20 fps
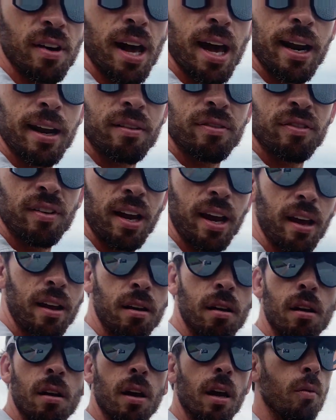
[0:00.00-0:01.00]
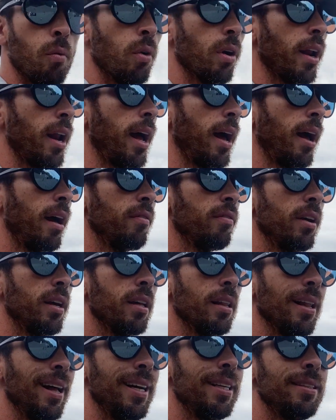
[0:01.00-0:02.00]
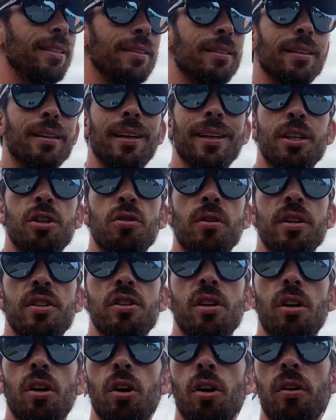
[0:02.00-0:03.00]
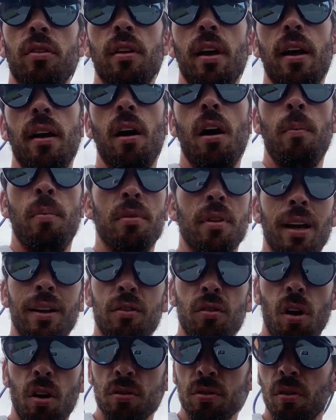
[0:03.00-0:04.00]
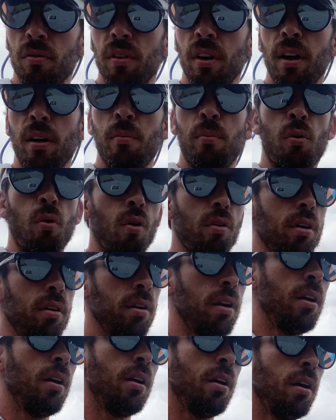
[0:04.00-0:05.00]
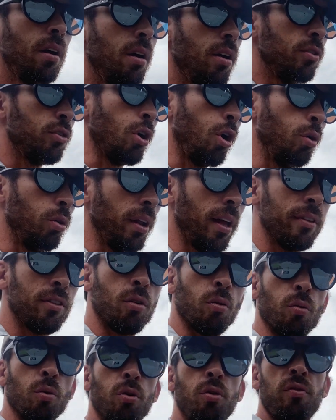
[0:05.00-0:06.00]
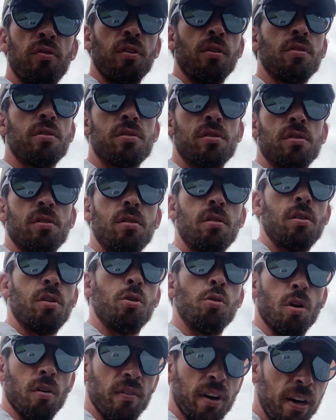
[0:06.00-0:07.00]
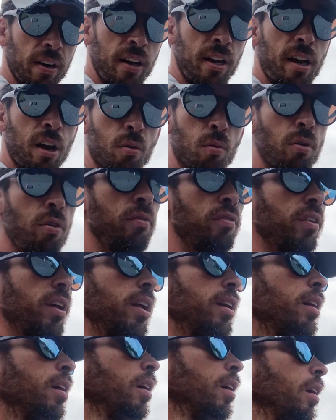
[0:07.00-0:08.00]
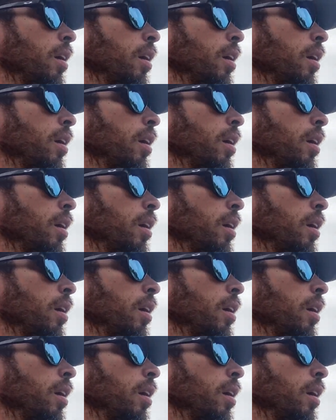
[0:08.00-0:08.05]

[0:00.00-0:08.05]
attic fan, and we're gonna have a licensed electrician hook that up. That's also very important. Don't let the roofers, who are very good at roofing,